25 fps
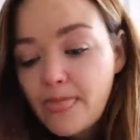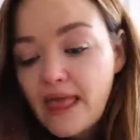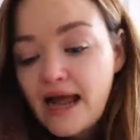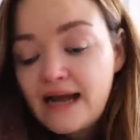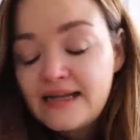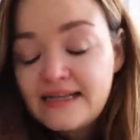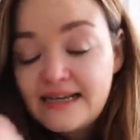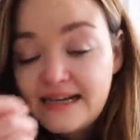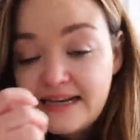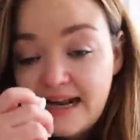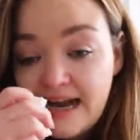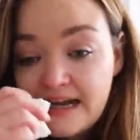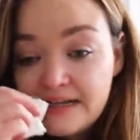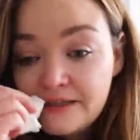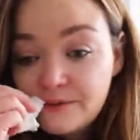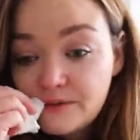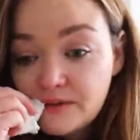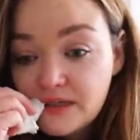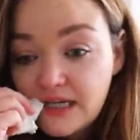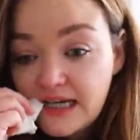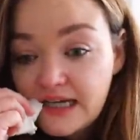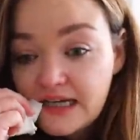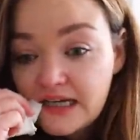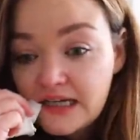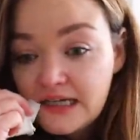And then
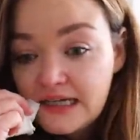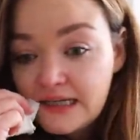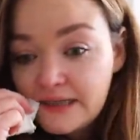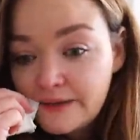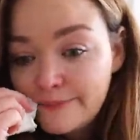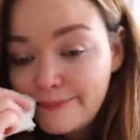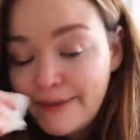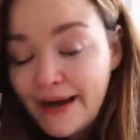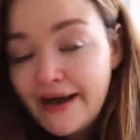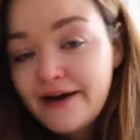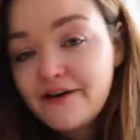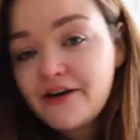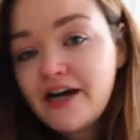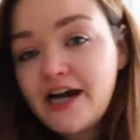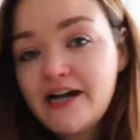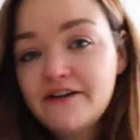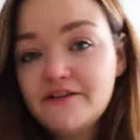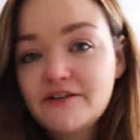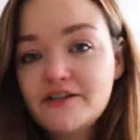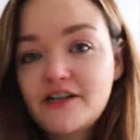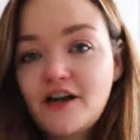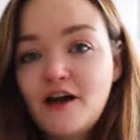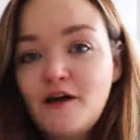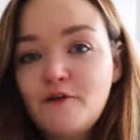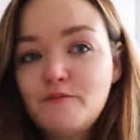anyone, like a little
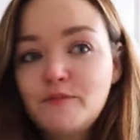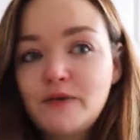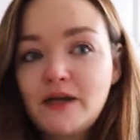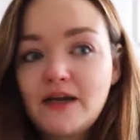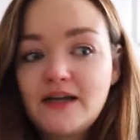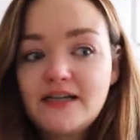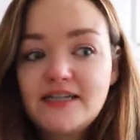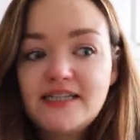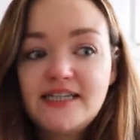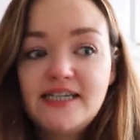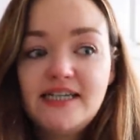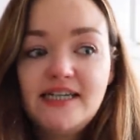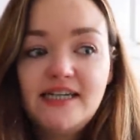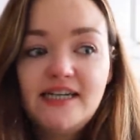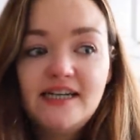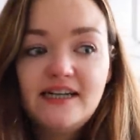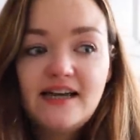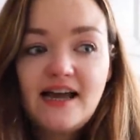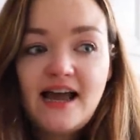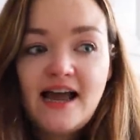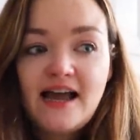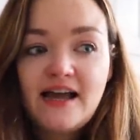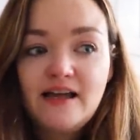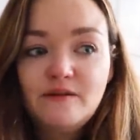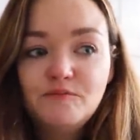background on Blondie,
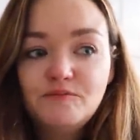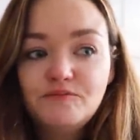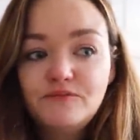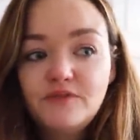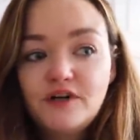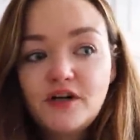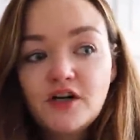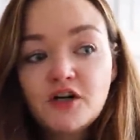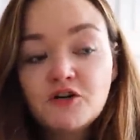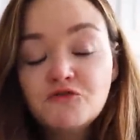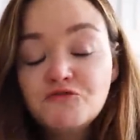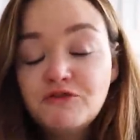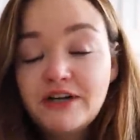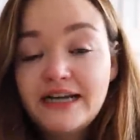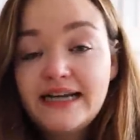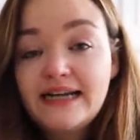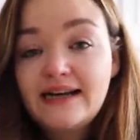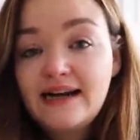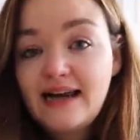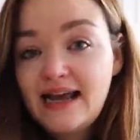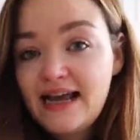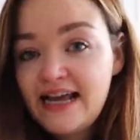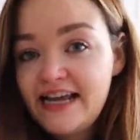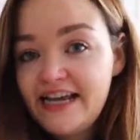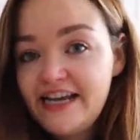her
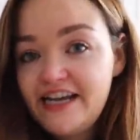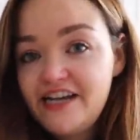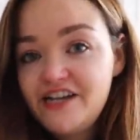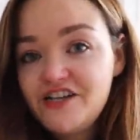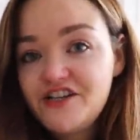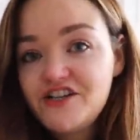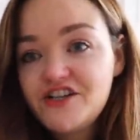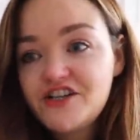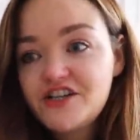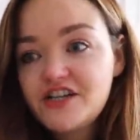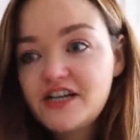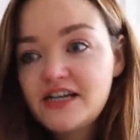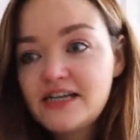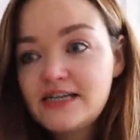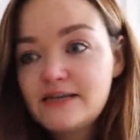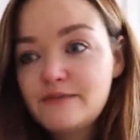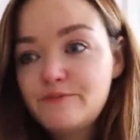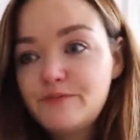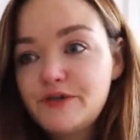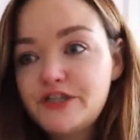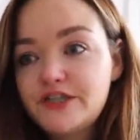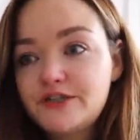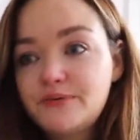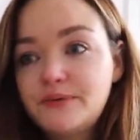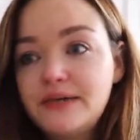real age is
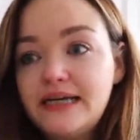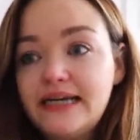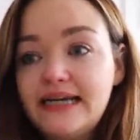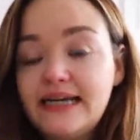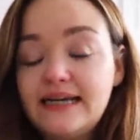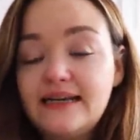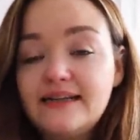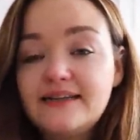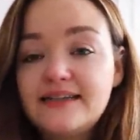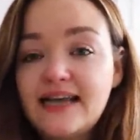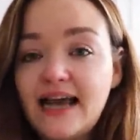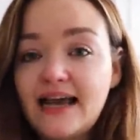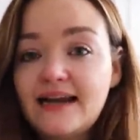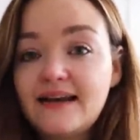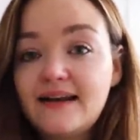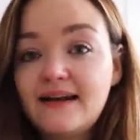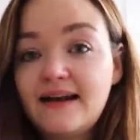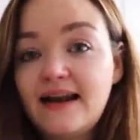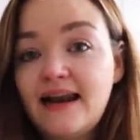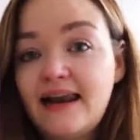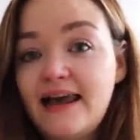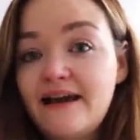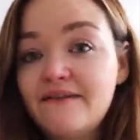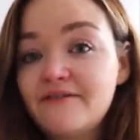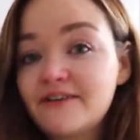between 10 and
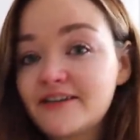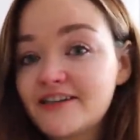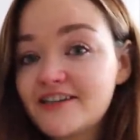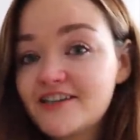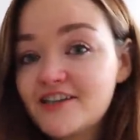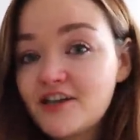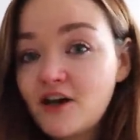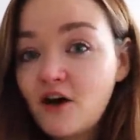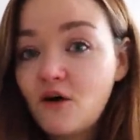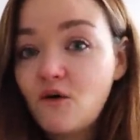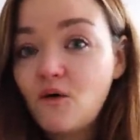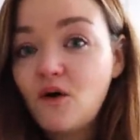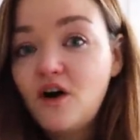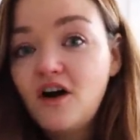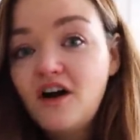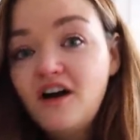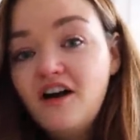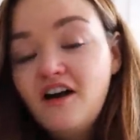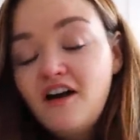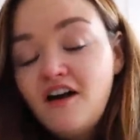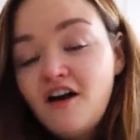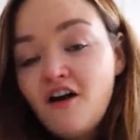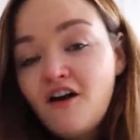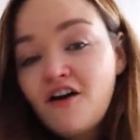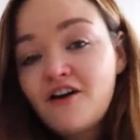11, so
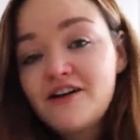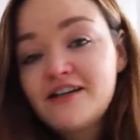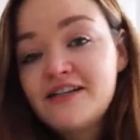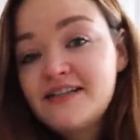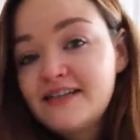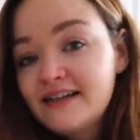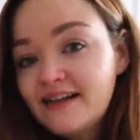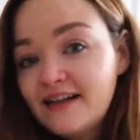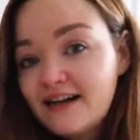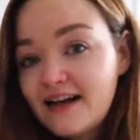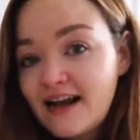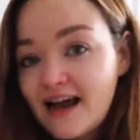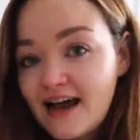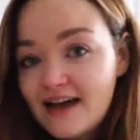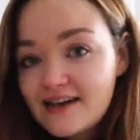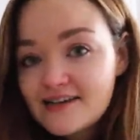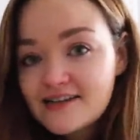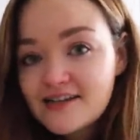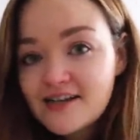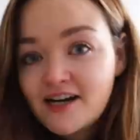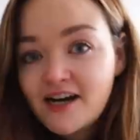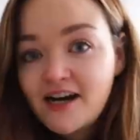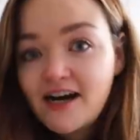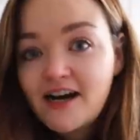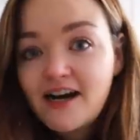I still
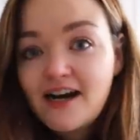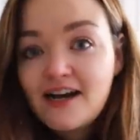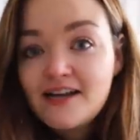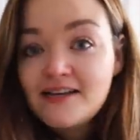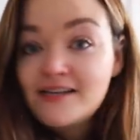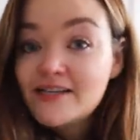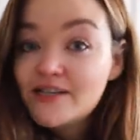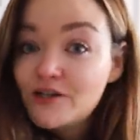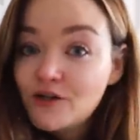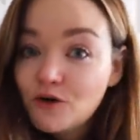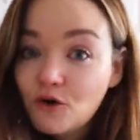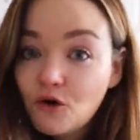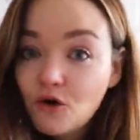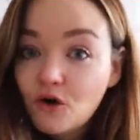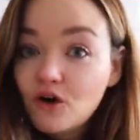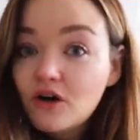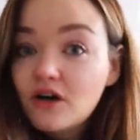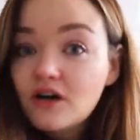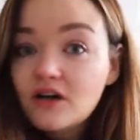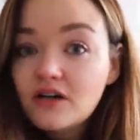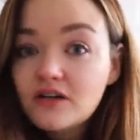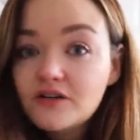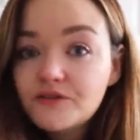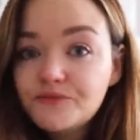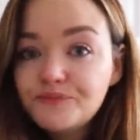classed her as
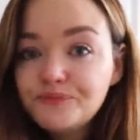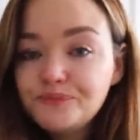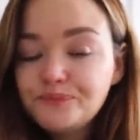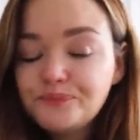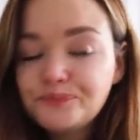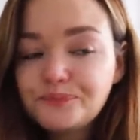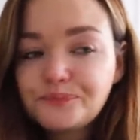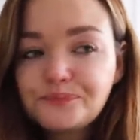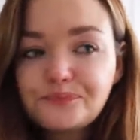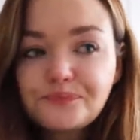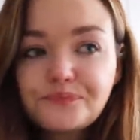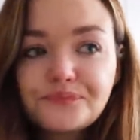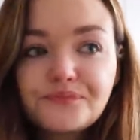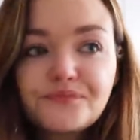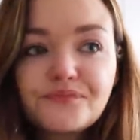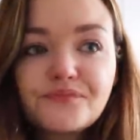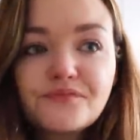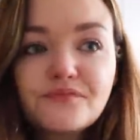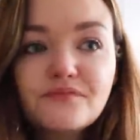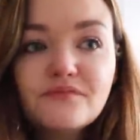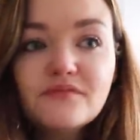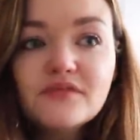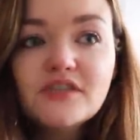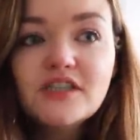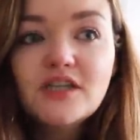young.
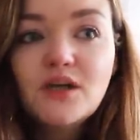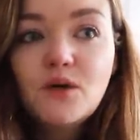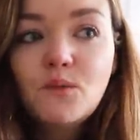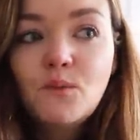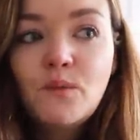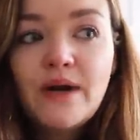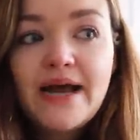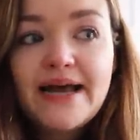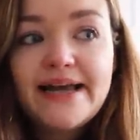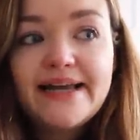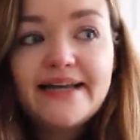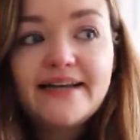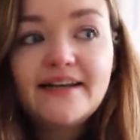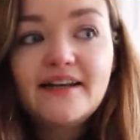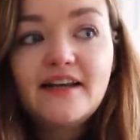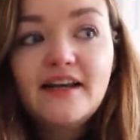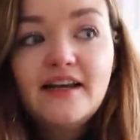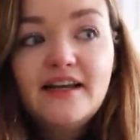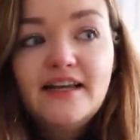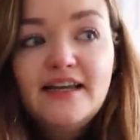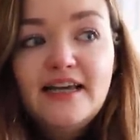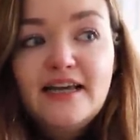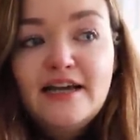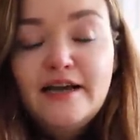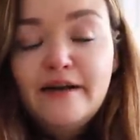When
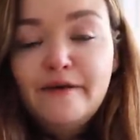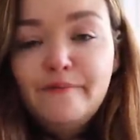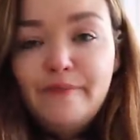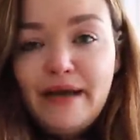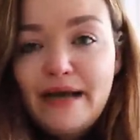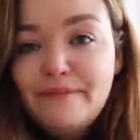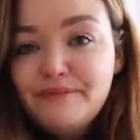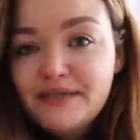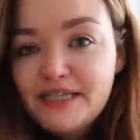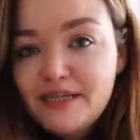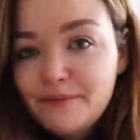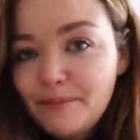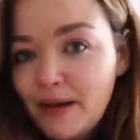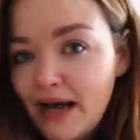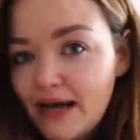Pepsi